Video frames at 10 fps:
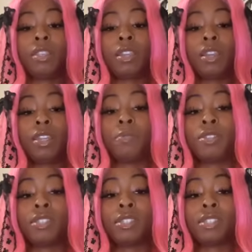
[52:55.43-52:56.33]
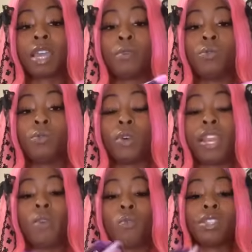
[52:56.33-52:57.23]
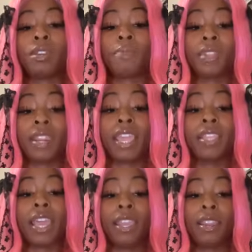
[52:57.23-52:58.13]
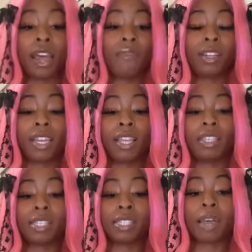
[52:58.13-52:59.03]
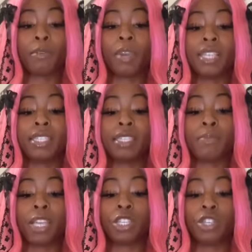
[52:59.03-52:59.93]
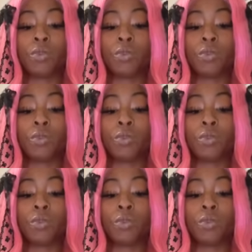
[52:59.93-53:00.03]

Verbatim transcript: yeah, this person is the type who, when they want something, they they not gonna let nothing stop them with anticipation.